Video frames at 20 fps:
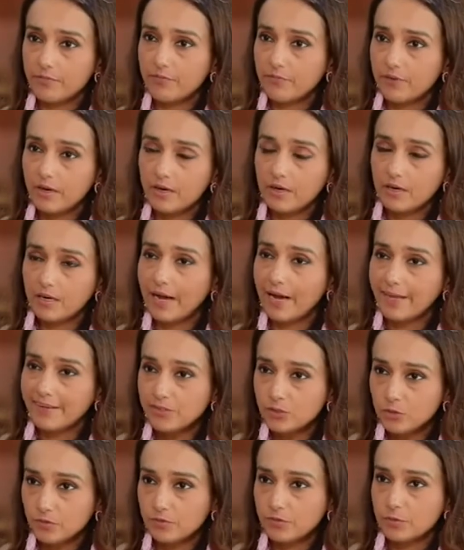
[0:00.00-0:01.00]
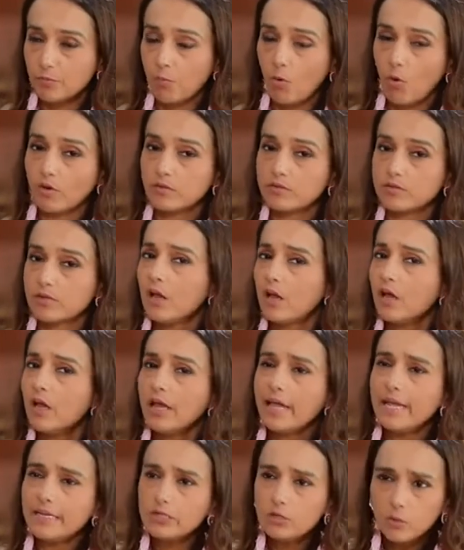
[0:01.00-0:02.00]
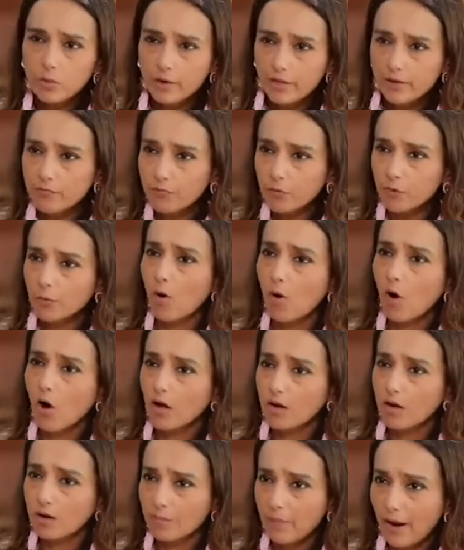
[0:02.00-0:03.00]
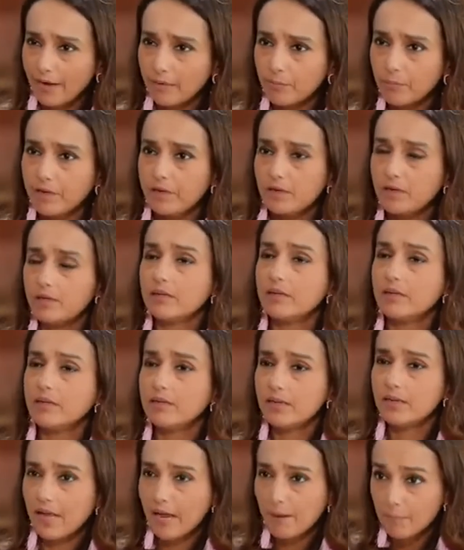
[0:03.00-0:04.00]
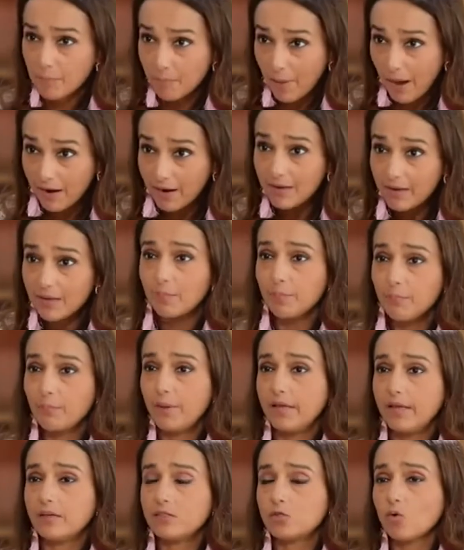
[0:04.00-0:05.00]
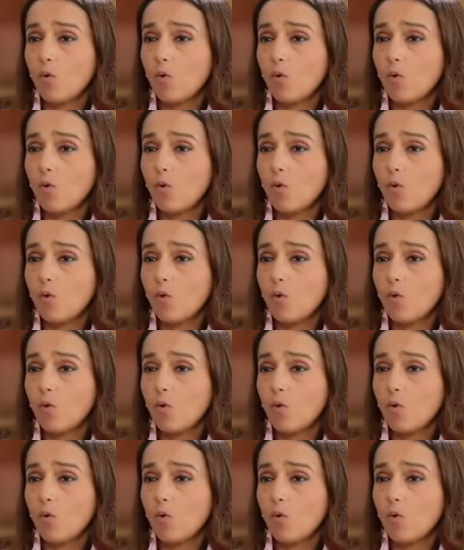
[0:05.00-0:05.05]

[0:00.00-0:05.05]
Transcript: different kinds of sports, including football, badminton, Paralympics.